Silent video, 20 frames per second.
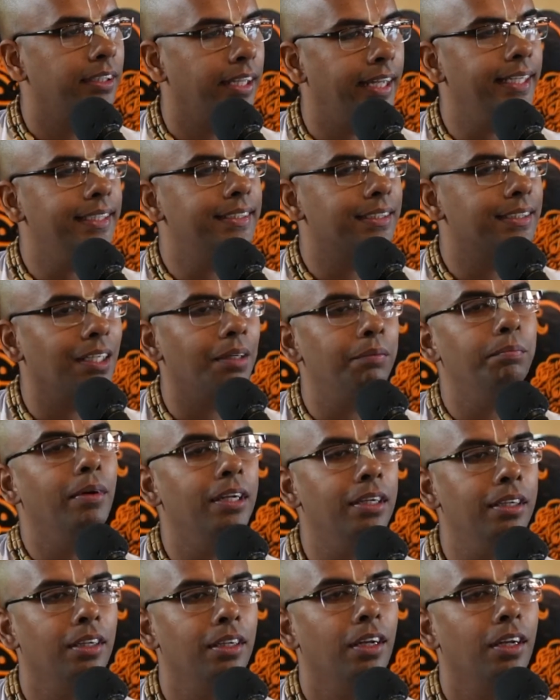is
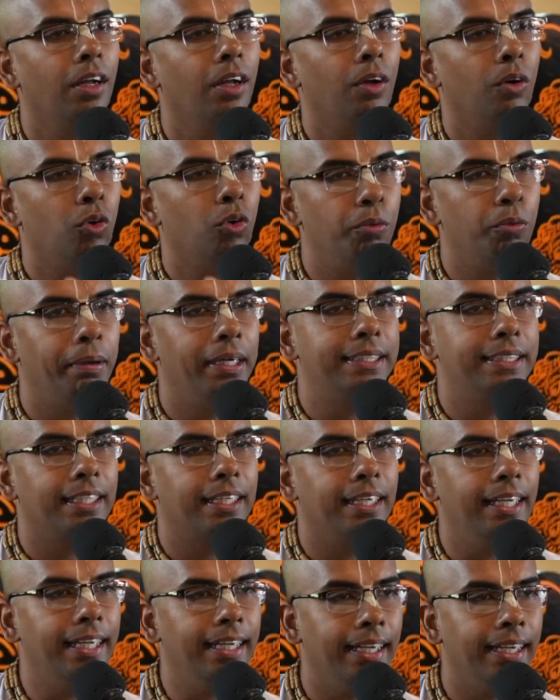someone who
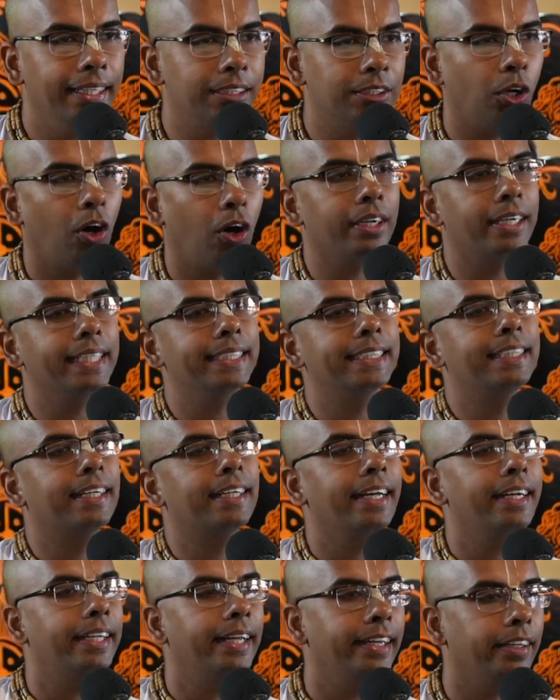basically is
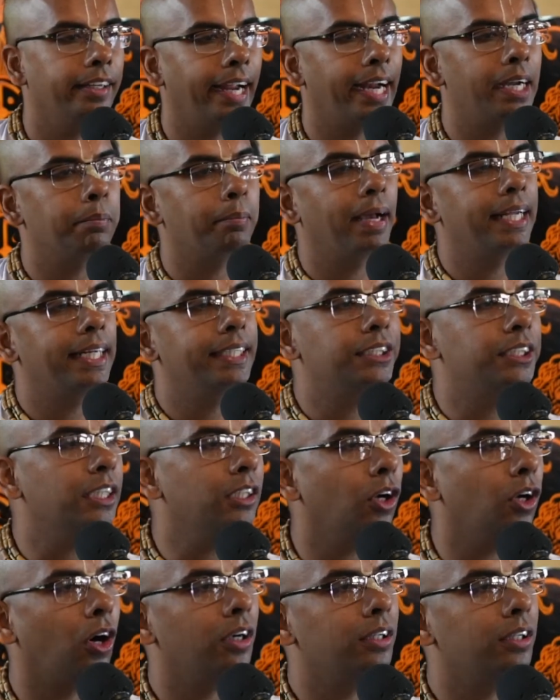orchestrating and
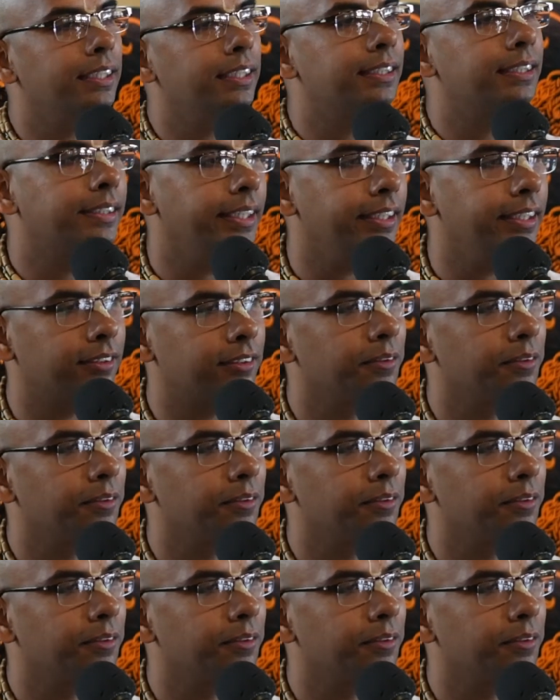managing all these things.